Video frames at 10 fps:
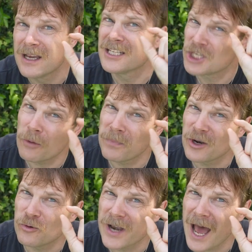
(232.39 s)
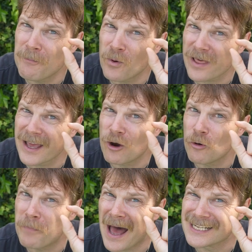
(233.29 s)
Top little nub, what are they
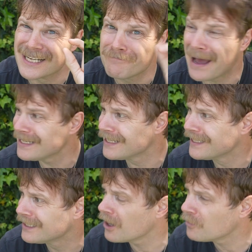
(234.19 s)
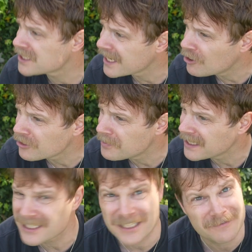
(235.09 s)
called? Bud? Bud? No, what's that called? The
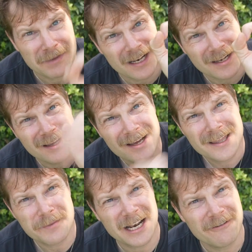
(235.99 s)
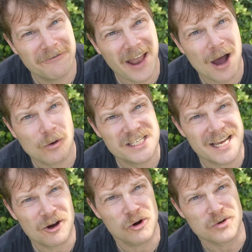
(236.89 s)
middle of a flower, what's that
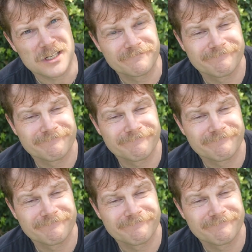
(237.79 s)
called?